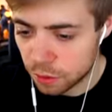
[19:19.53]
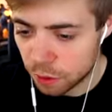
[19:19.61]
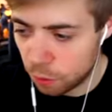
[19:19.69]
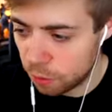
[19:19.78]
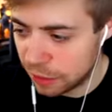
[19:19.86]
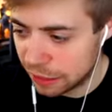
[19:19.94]

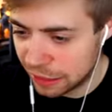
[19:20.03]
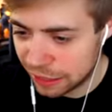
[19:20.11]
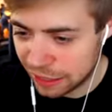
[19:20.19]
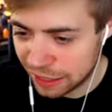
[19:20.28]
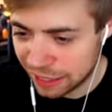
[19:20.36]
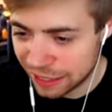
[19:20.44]
Oh.
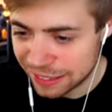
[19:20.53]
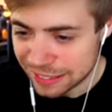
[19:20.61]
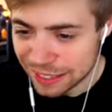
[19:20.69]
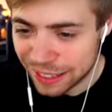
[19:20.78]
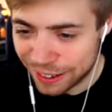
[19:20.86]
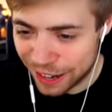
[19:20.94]

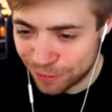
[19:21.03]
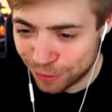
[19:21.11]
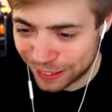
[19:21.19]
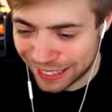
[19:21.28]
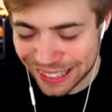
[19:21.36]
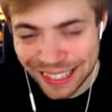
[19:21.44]

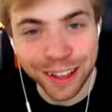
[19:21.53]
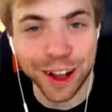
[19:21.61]
Noble Six is